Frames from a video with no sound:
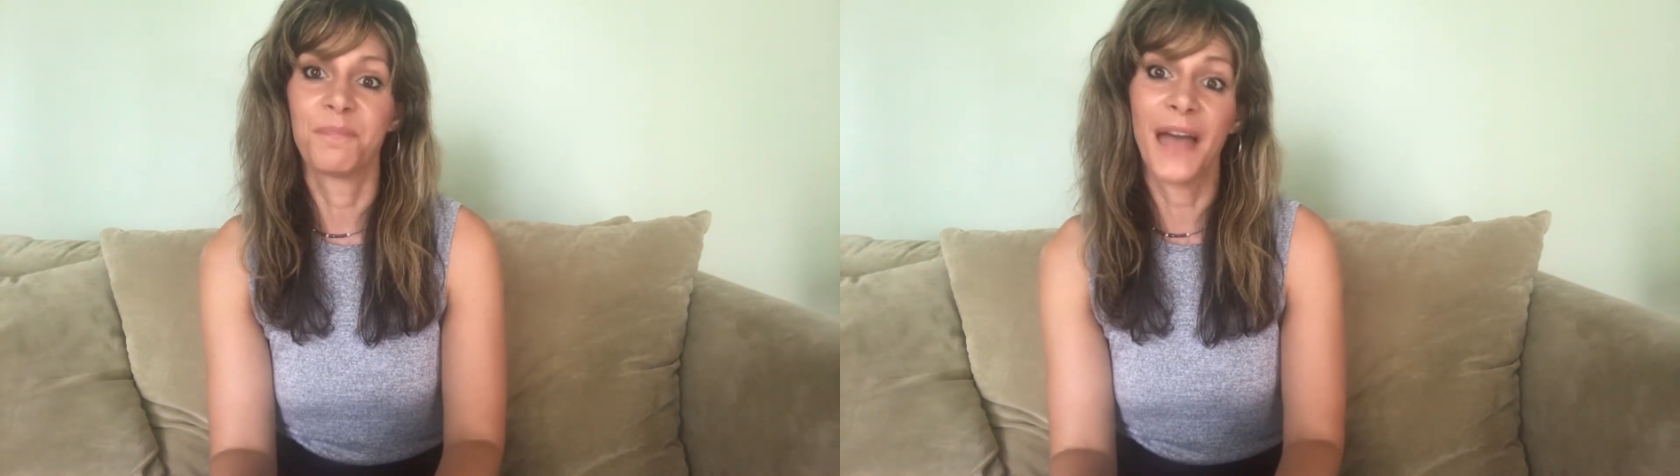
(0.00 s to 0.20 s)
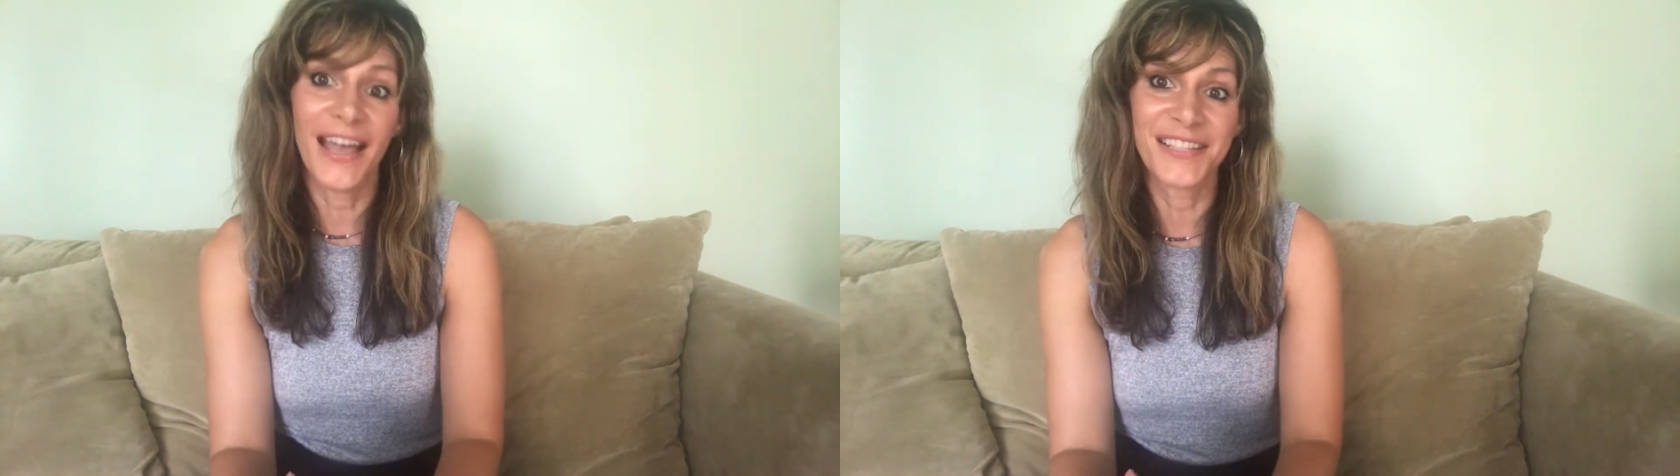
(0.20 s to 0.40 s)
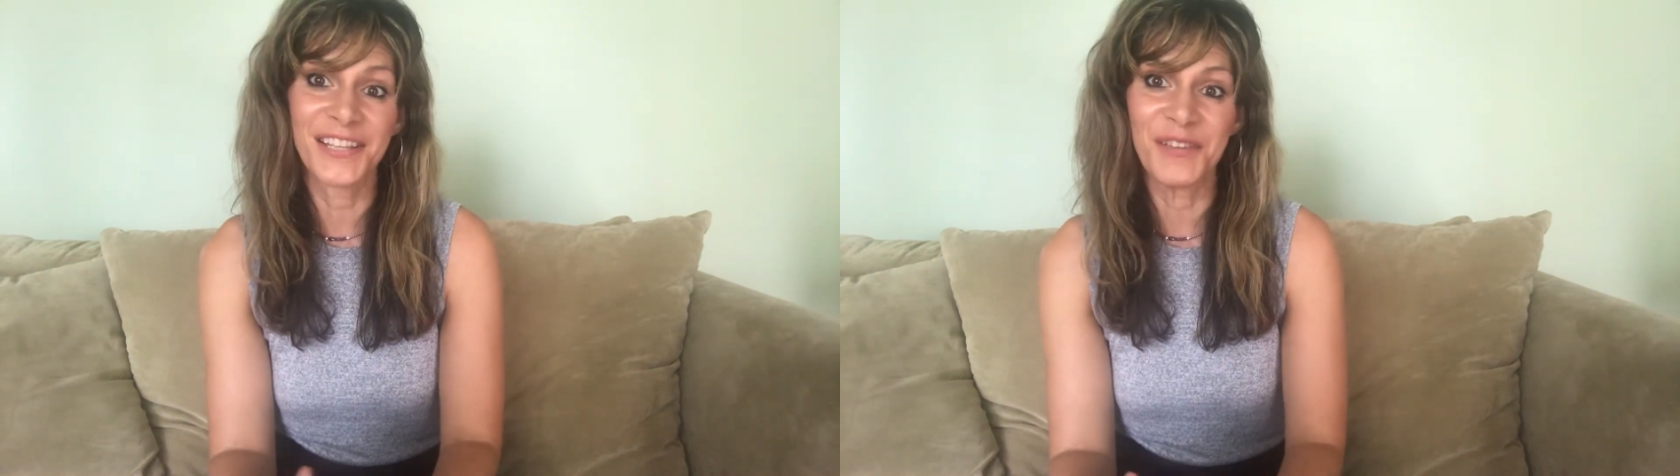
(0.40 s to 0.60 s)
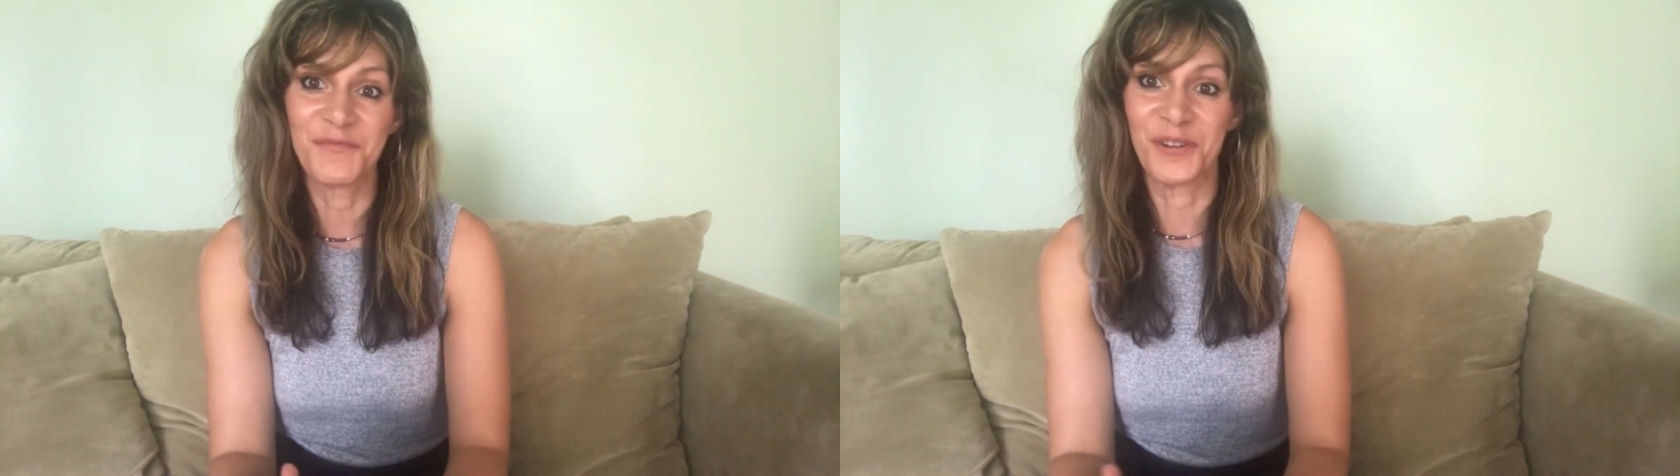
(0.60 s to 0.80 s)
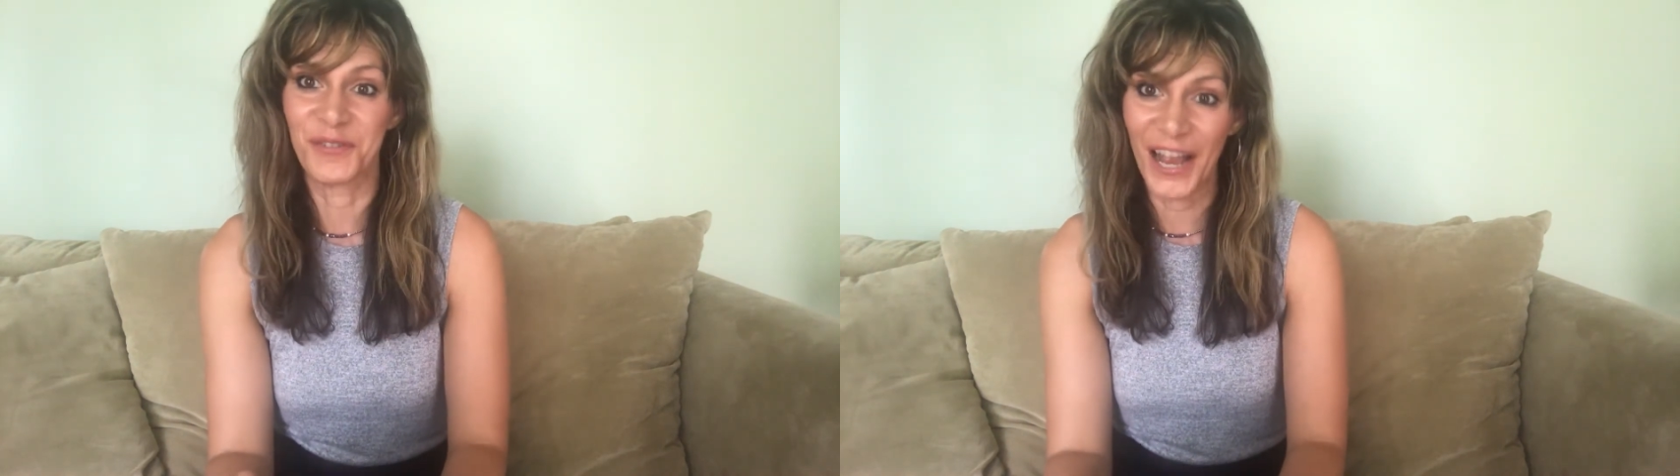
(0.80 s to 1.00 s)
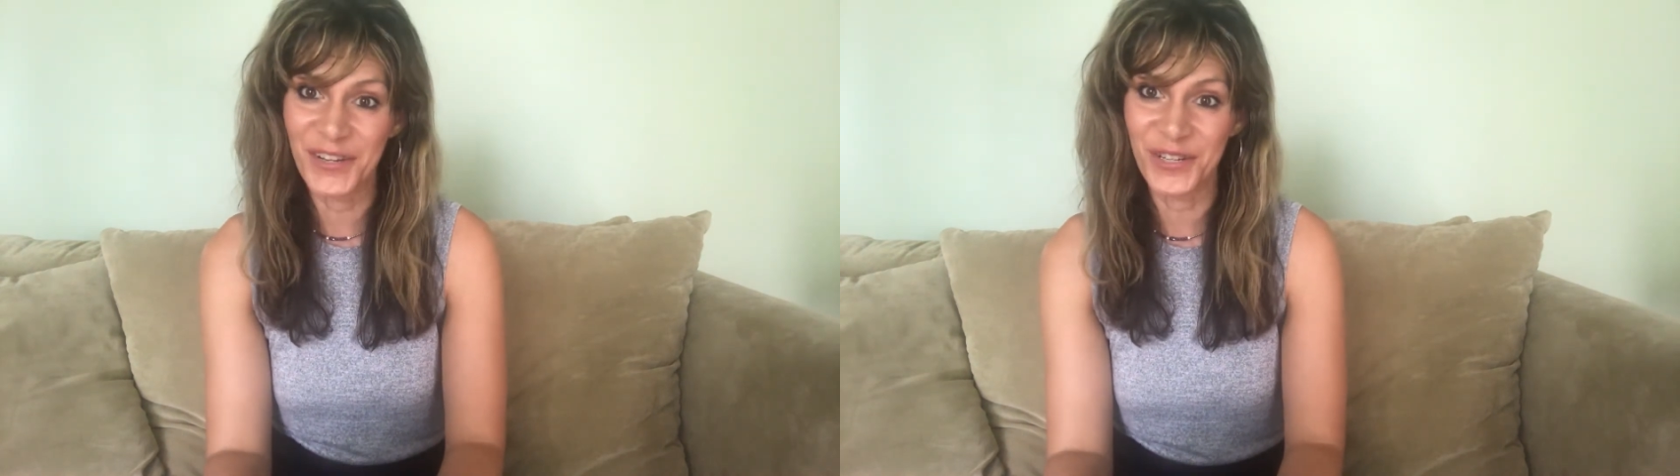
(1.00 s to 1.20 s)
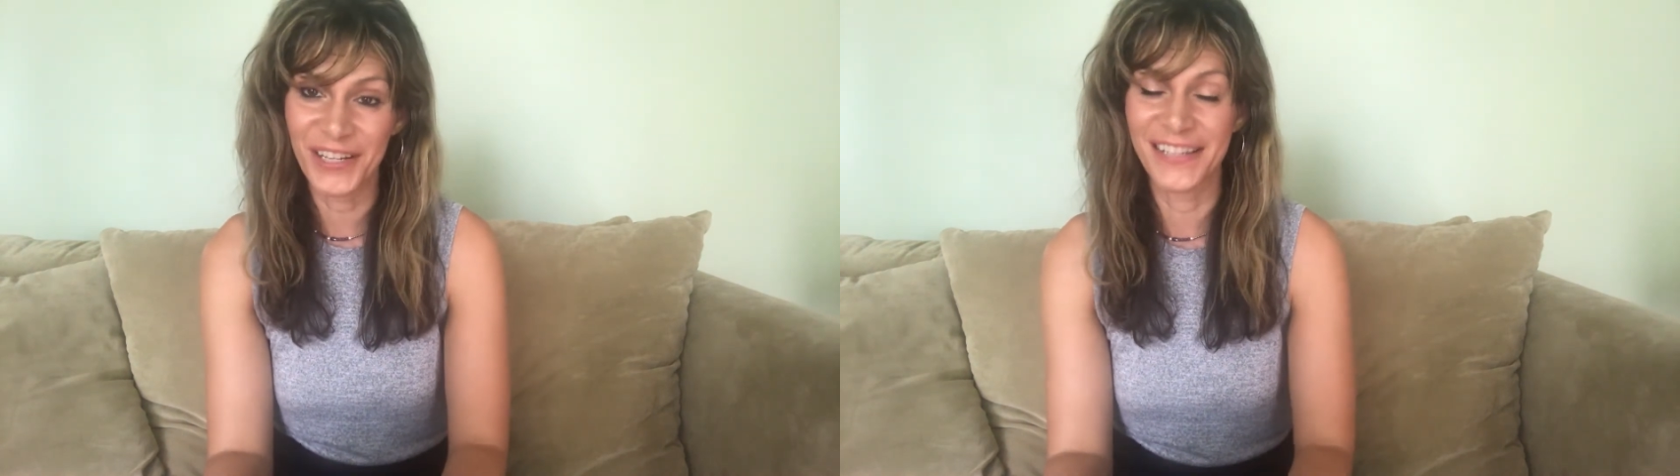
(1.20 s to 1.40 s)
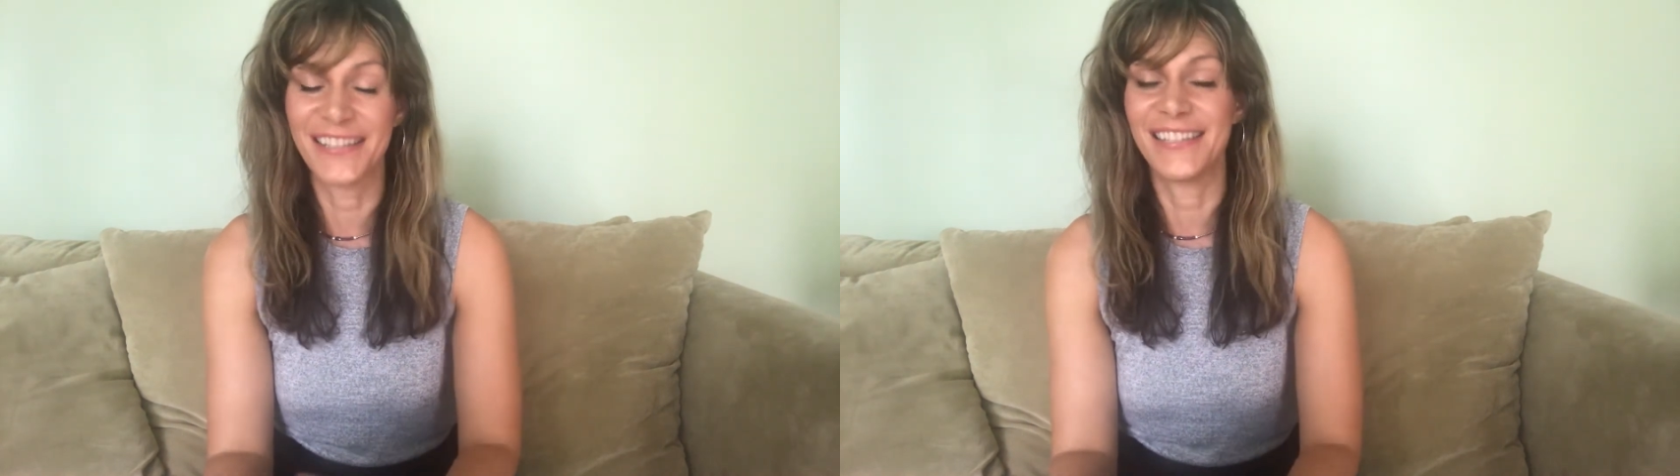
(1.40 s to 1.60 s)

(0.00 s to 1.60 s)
past life regressions,